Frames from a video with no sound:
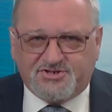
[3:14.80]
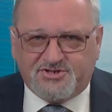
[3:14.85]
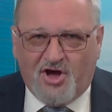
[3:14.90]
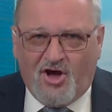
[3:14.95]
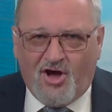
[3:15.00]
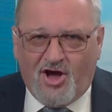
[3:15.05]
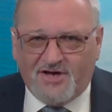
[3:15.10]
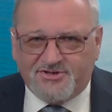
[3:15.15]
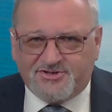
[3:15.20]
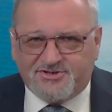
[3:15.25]

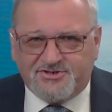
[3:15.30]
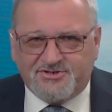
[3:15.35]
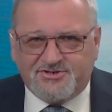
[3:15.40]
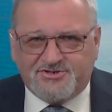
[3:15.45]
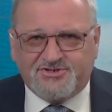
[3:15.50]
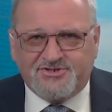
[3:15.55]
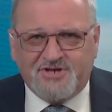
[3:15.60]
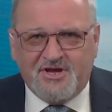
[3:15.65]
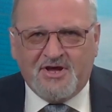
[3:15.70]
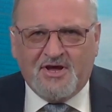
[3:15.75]

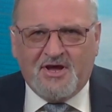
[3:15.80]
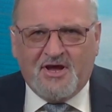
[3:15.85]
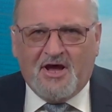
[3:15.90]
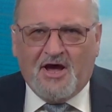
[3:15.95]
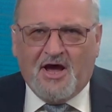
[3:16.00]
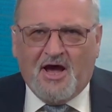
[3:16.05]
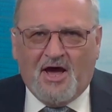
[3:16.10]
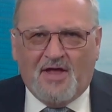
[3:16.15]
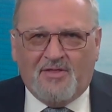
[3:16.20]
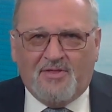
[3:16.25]
sizes mm.
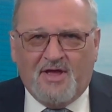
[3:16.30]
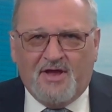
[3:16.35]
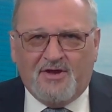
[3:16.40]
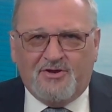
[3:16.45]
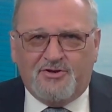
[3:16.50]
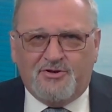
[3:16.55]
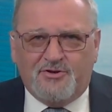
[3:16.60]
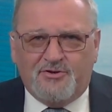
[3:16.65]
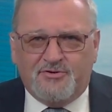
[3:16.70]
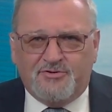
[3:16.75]
and
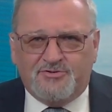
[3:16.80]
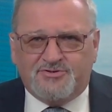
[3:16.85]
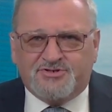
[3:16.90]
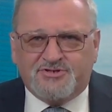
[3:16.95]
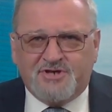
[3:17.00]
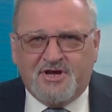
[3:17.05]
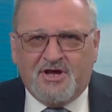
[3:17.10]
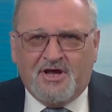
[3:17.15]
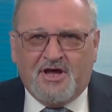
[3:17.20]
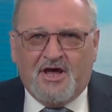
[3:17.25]
then
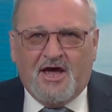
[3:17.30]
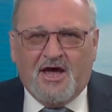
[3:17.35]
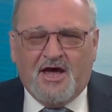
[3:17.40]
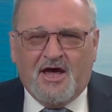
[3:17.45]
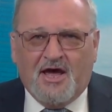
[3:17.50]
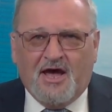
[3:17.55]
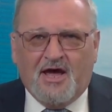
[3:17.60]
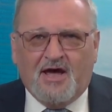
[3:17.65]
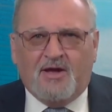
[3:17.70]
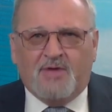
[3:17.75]
use
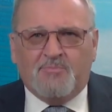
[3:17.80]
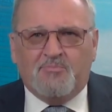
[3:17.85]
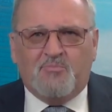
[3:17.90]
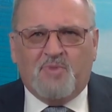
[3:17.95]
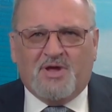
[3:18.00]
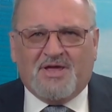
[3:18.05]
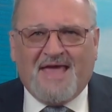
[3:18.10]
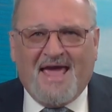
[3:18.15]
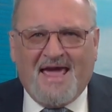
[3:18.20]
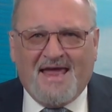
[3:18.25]
Uh,
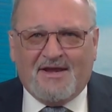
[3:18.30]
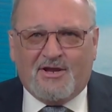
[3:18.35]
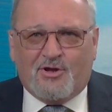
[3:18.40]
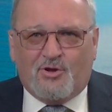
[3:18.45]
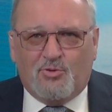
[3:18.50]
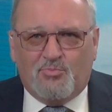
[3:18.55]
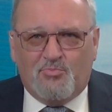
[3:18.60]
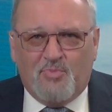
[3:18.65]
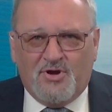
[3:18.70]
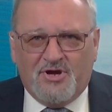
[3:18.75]

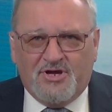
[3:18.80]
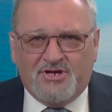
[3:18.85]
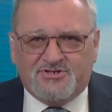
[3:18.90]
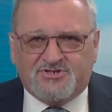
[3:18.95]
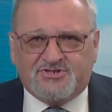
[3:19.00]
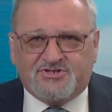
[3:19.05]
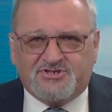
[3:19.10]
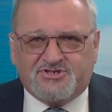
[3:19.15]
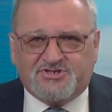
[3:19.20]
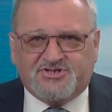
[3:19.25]
mechanical
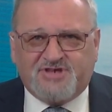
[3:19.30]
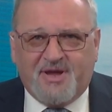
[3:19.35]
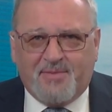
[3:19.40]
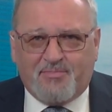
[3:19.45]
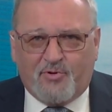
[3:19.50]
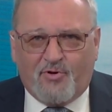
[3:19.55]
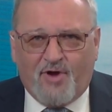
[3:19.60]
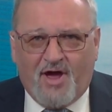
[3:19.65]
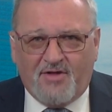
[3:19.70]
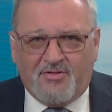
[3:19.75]
means to
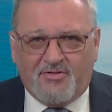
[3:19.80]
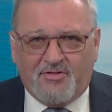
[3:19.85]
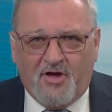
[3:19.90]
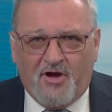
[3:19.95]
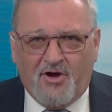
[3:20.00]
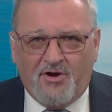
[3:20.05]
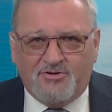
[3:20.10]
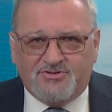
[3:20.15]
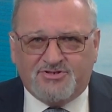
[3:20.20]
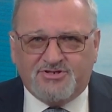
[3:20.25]
separate
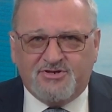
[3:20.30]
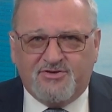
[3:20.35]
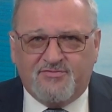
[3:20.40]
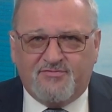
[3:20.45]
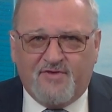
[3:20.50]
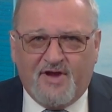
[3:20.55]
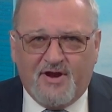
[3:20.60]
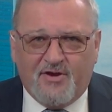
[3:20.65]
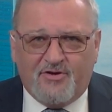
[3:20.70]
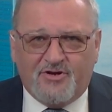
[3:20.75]
those into
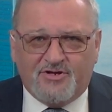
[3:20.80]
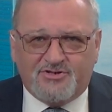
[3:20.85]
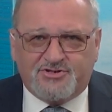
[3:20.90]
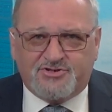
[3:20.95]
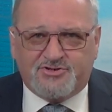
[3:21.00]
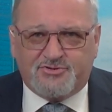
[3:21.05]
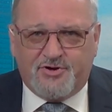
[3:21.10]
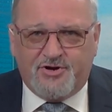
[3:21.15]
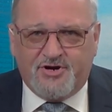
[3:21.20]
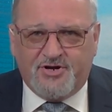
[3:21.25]
various
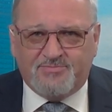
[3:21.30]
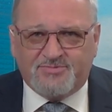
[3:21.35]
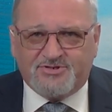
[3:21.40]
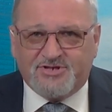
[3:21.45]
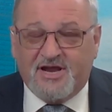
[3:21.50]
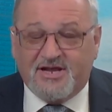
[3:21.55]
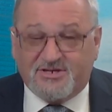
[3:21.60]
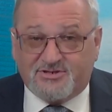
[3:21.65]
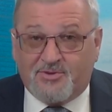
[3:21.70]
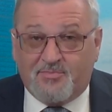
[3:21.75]

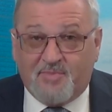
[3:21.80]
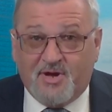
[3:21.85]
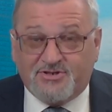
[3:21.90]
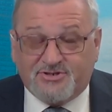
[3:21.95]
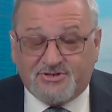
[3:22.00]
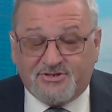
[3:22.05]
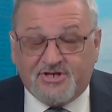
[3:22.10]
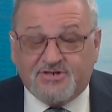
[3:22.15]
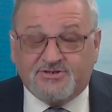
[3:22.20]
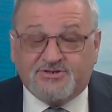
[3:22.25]
streams. And as I
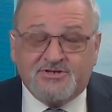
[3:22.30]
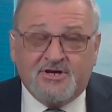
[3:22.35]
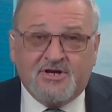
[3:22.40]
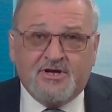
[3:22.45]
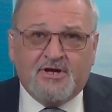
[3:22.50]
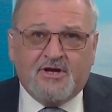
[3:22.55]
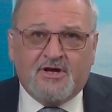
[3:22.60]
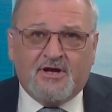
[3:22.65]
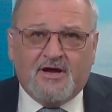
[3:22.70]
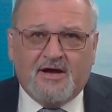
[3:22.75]
mentioned, there's
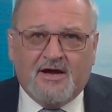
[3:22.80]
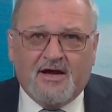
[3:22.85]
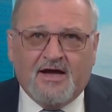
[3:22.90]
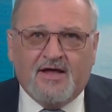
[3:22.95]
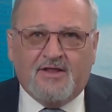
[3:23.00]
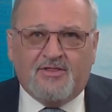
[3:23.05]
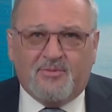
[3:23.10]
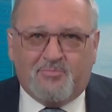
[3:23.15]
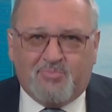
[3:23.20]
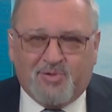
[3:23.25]

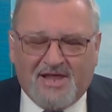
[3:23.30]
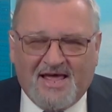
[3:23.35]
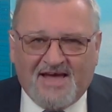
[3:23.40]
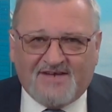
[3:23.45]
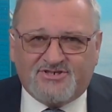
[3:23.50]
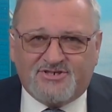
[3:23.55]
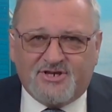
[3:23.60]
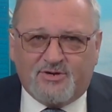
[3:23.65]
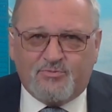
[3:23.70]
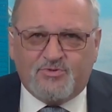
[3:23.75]
uh, the
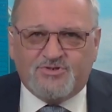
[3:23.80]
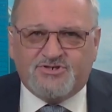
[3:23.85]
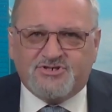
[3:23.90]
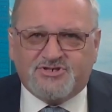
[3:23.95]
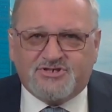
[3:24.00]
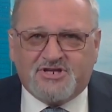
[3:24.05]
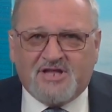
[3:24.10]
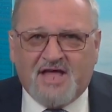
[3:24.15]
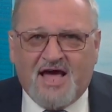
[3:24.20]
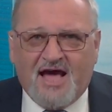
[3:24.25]
plastic, which
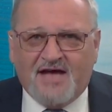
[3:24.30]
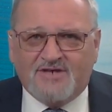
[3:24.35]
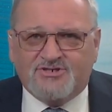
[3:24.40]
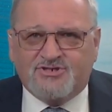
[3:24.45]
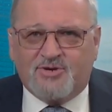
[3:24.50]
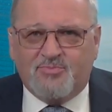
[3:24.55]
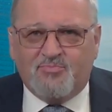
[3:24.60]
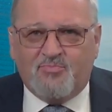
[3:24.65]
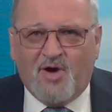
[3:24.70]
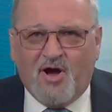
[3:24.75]
is a
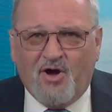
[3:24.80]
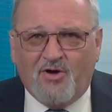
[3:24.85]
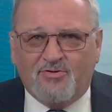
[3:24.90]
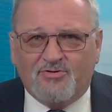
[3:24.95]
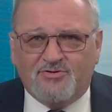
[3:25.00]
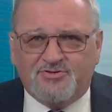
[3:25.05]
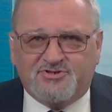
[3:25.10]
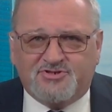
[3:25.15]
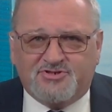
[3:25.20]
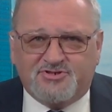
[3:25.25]
large
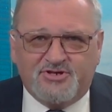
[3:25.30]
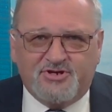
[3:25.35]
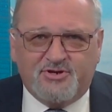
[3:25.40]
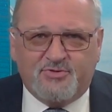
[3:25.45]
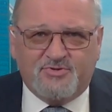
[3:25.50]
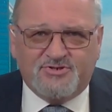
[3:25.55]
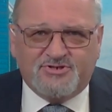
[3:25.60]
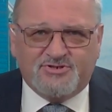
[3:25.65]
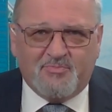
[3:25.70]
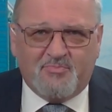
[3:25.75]
component,
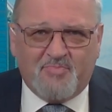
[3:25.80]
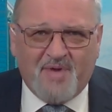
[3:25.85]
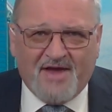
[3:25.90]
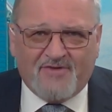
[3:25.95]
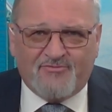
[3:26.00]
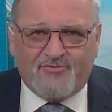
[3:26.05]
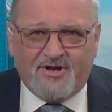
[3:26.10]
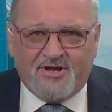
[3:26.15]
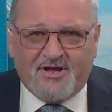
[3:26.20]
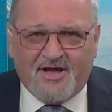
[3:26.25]
steel, which are
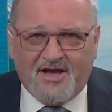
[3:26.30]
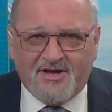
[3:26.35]
battery